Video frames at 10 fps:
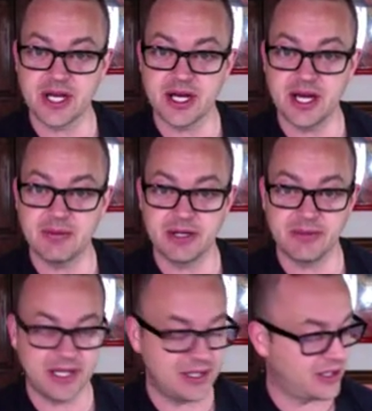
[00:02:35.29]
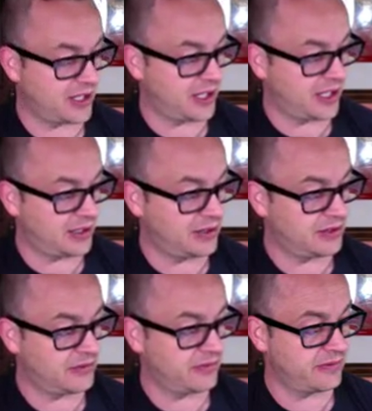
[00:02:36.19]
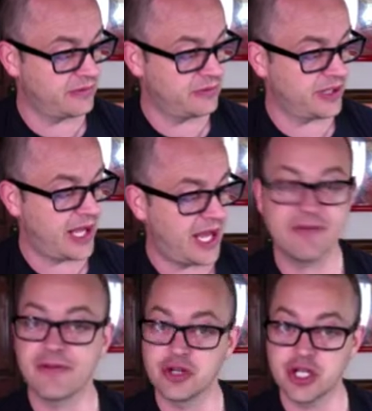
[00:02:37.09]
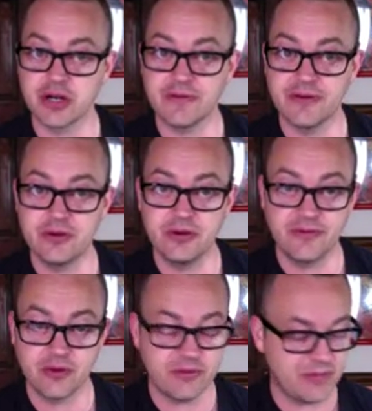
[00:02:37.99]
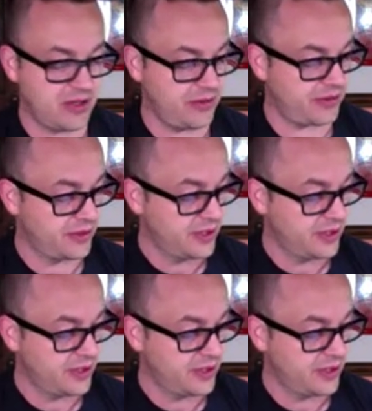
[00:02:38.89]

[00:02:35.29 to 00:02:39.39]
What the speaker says: I'm going to have for junk food for the month,